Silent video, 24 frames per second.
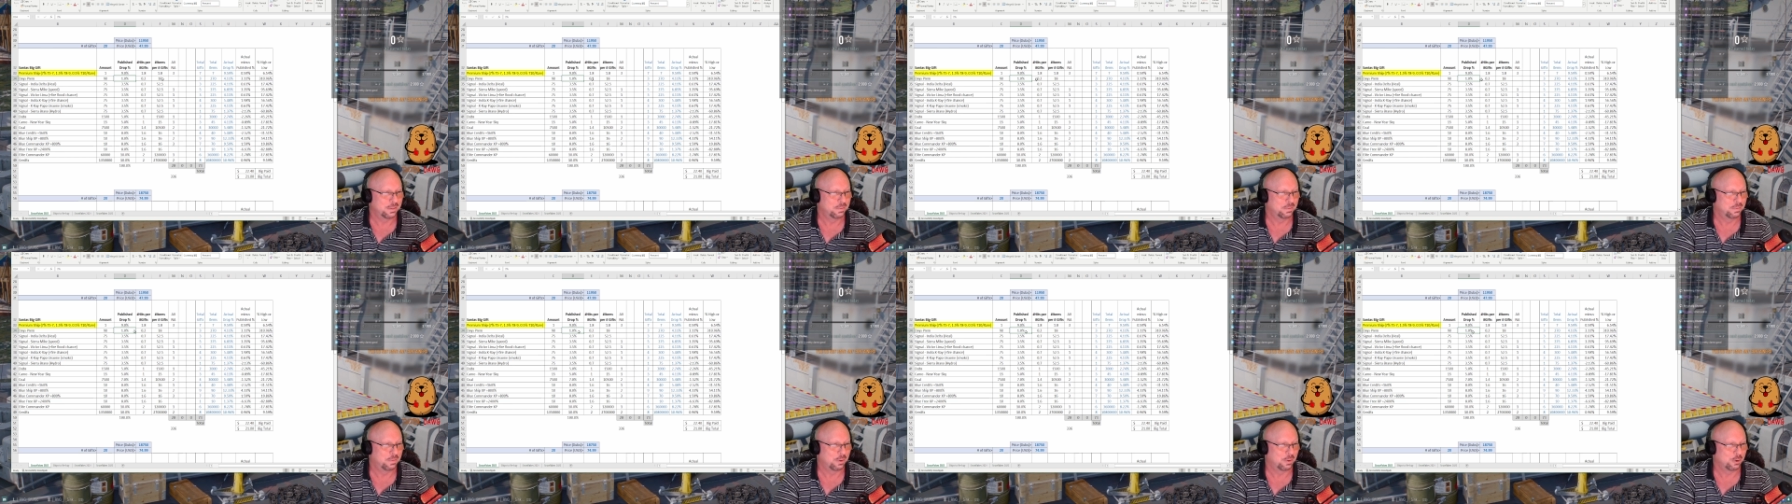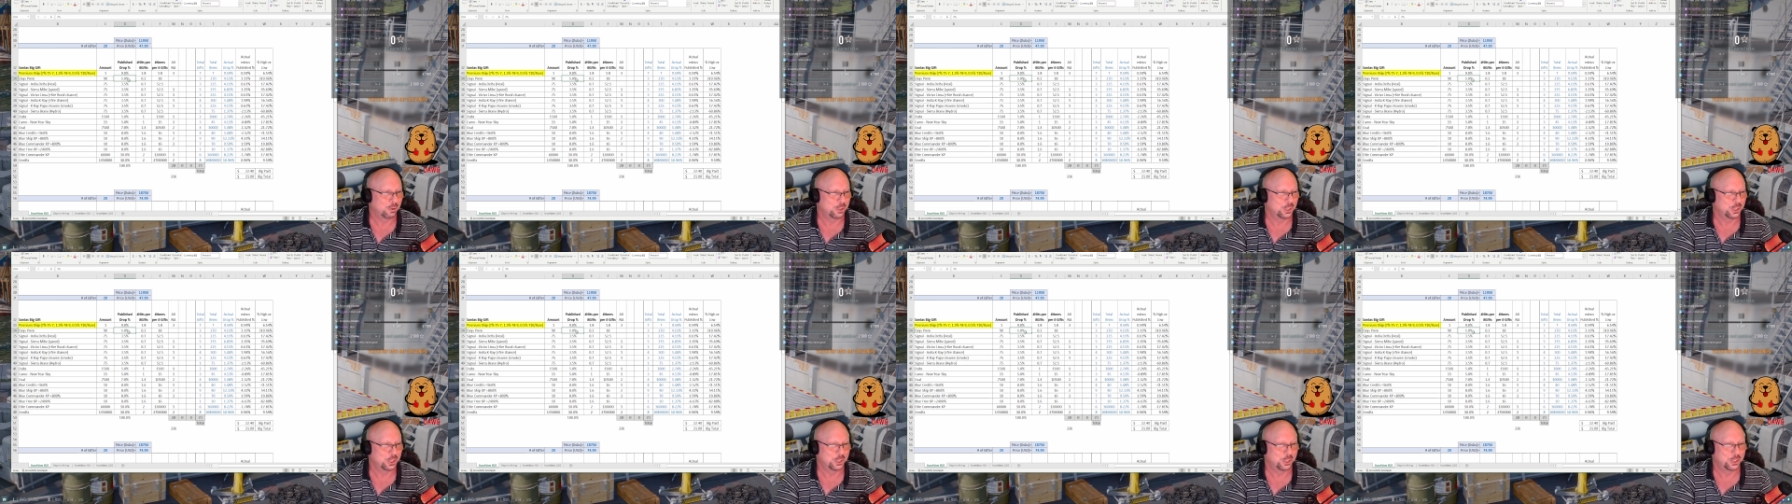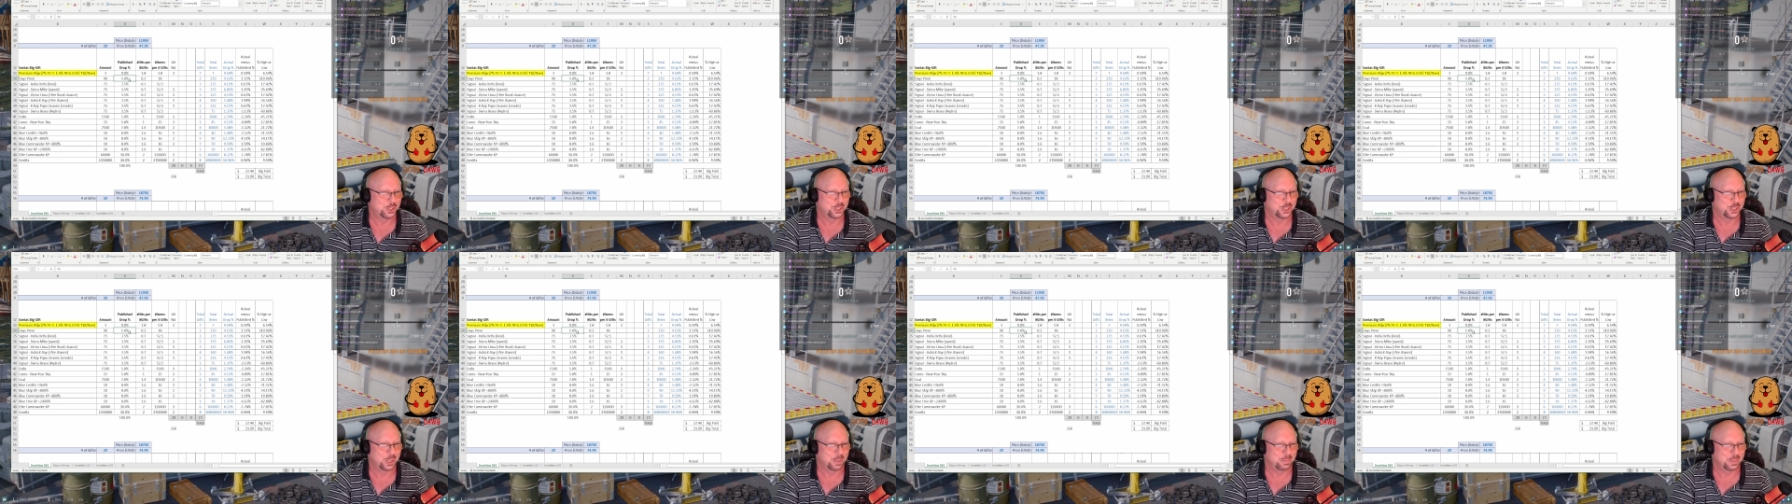versus
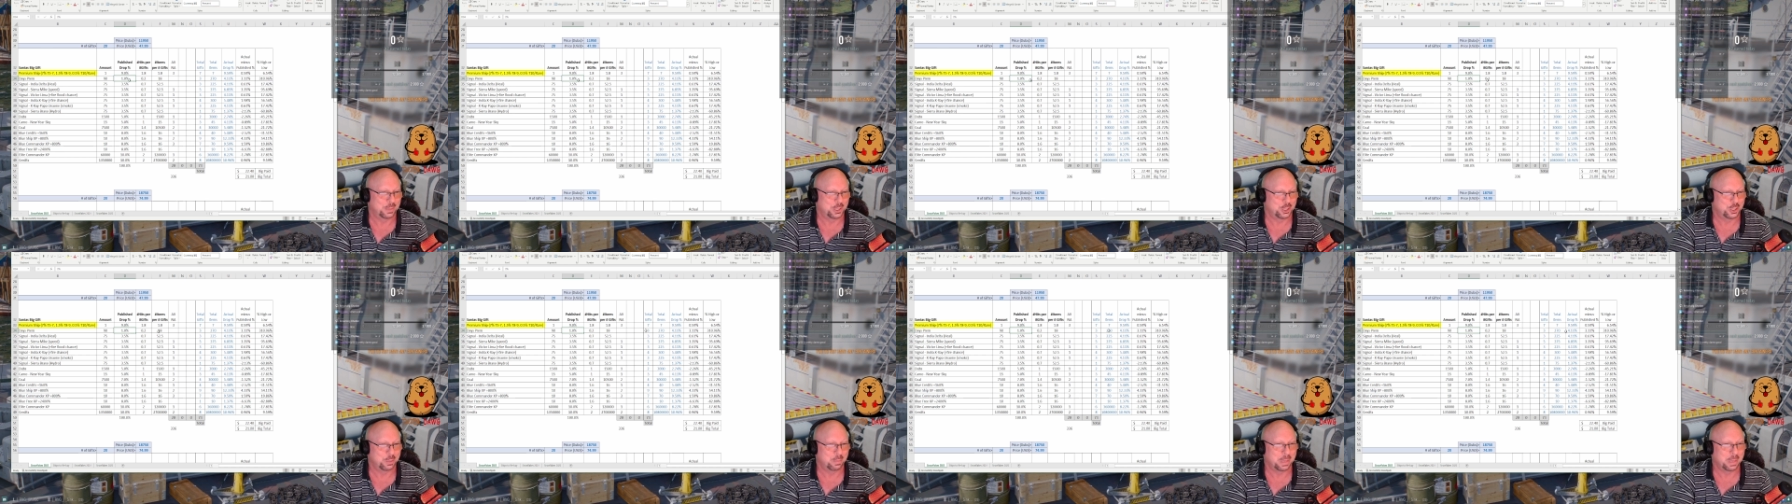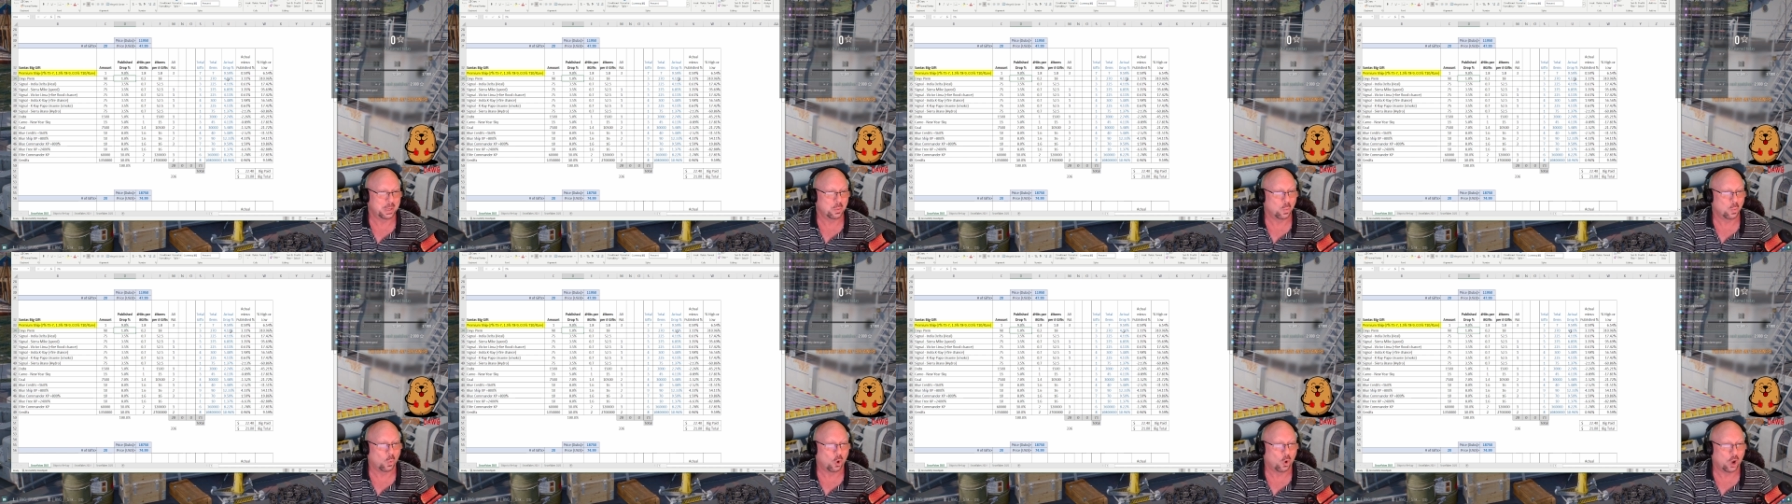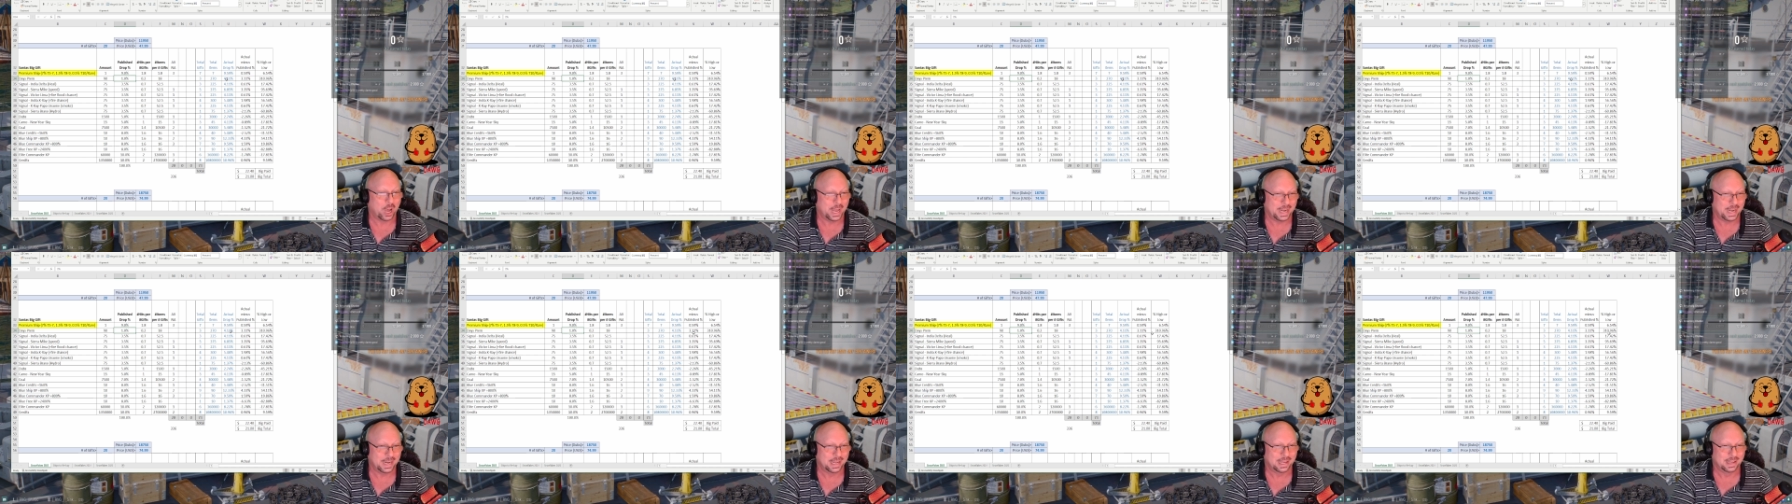something that should be
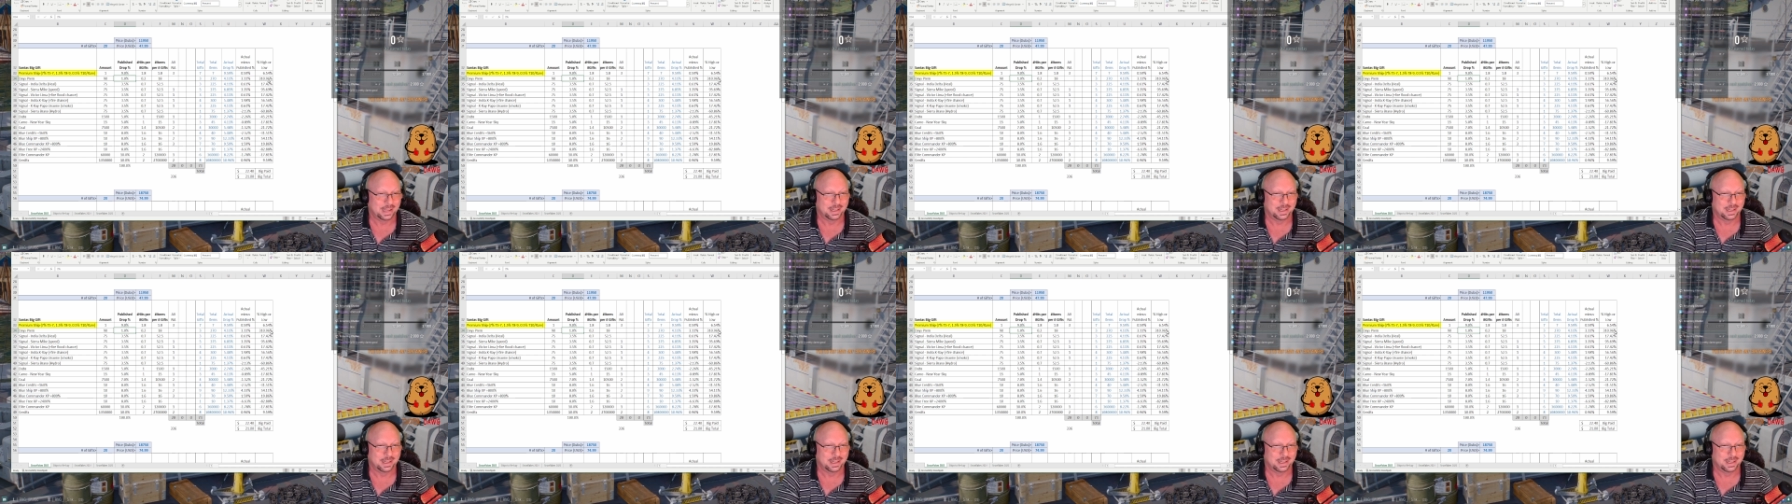1.